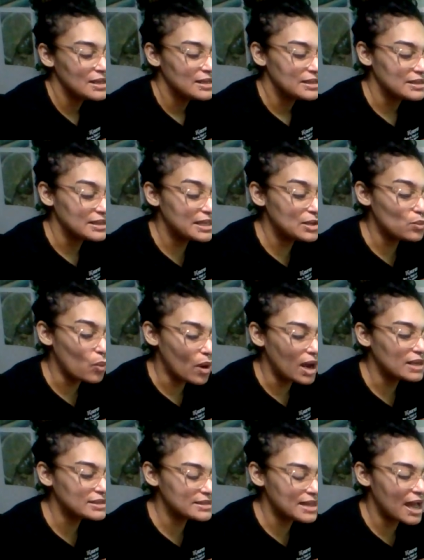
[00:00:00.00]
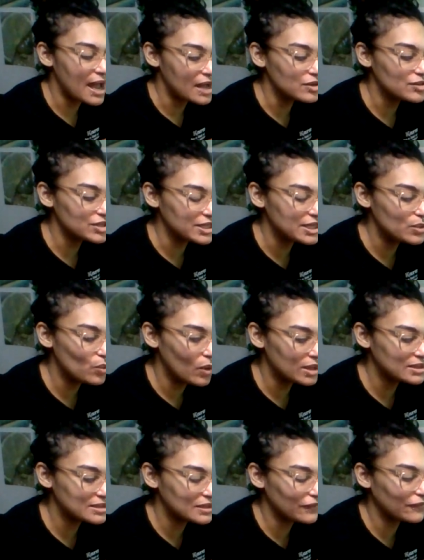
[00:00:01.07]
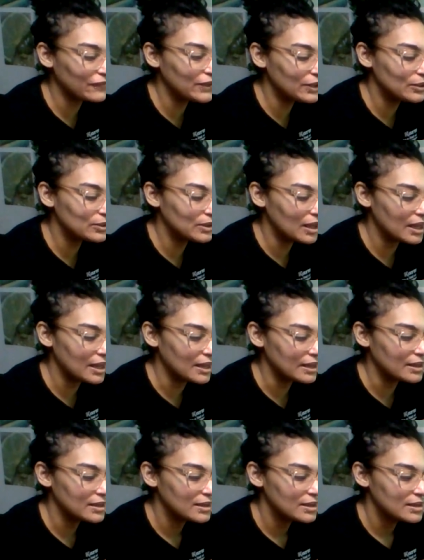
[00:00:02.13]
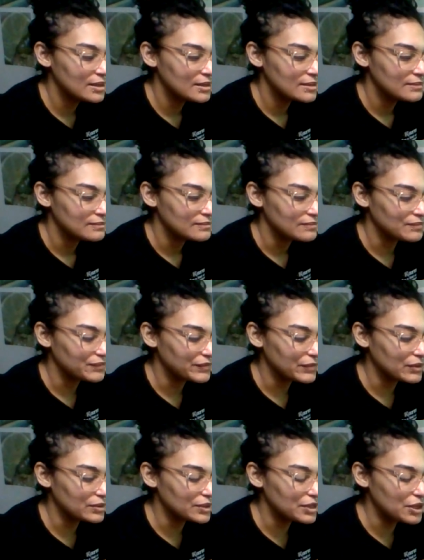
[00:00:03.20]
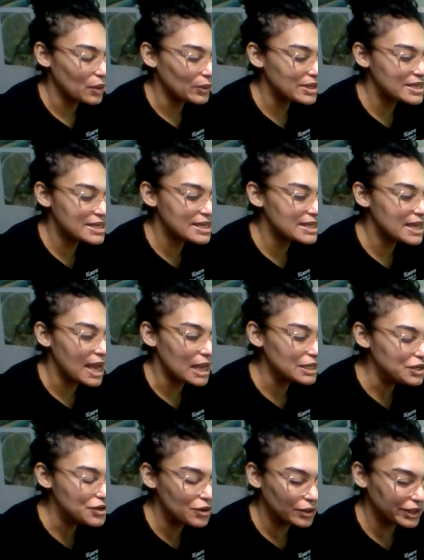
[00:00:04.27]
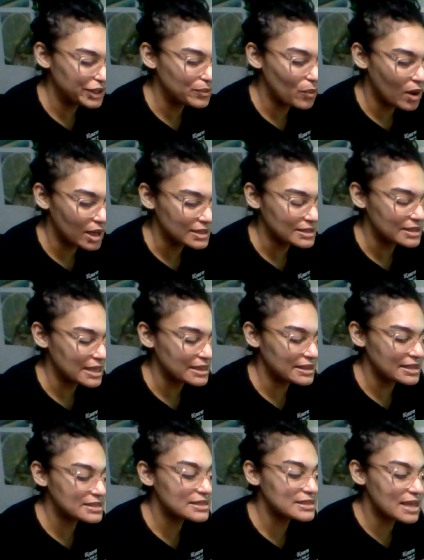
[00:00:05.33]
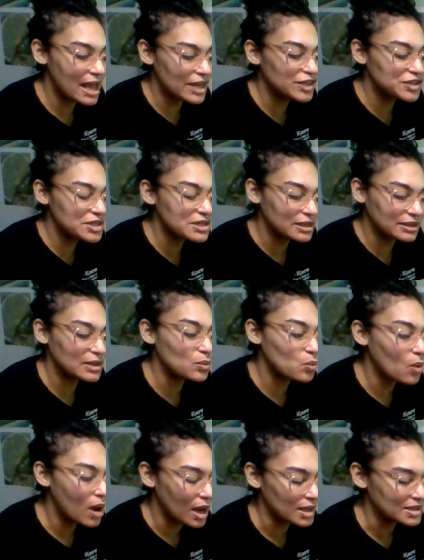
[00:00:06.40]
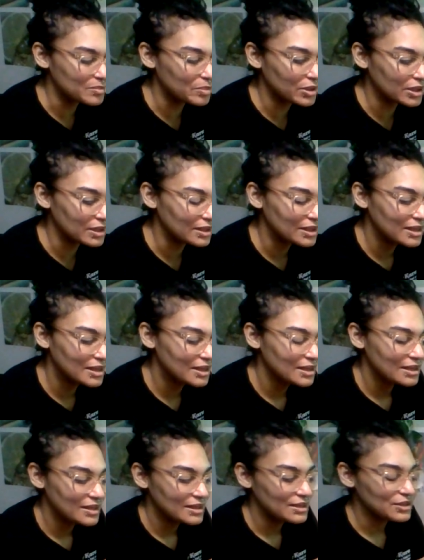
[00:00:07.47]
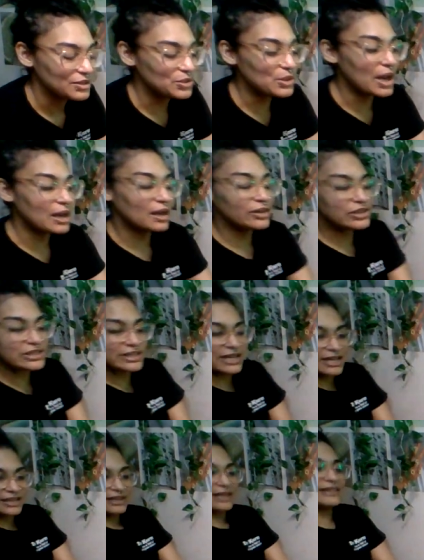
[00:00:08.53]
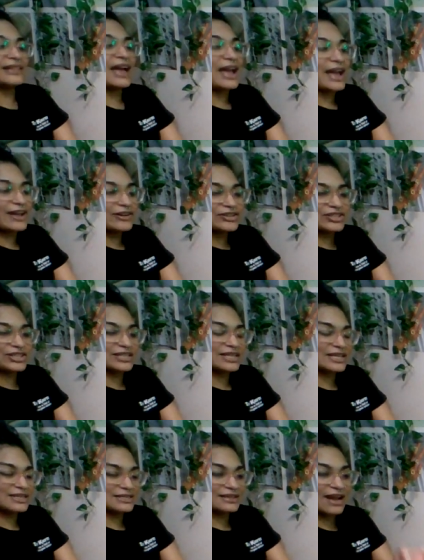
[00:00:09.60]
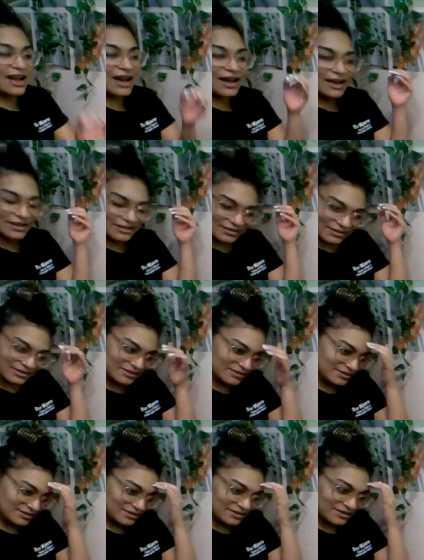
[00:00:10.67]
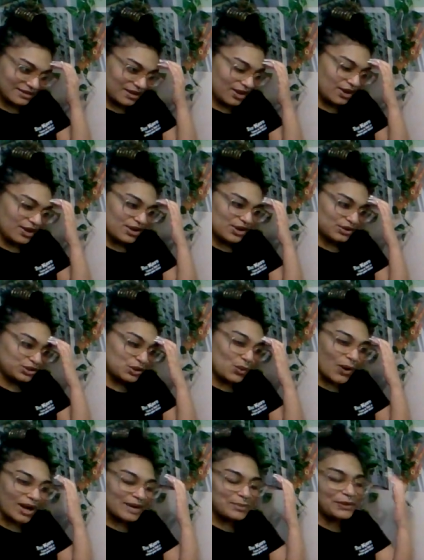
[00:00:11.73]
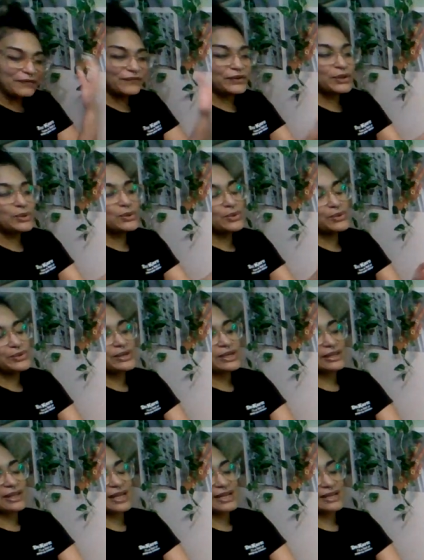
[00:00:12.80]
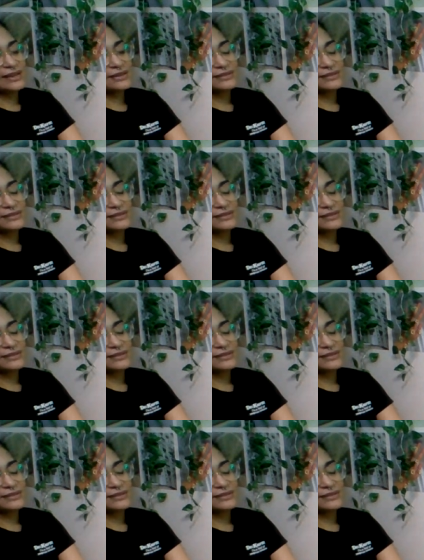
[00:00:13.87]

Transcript: he wants that energy. He wants to feel like, you know, he can get any girl he wants. This is the energy that they want. But you got to understand, like, that energy is not, to want to be viewed, like,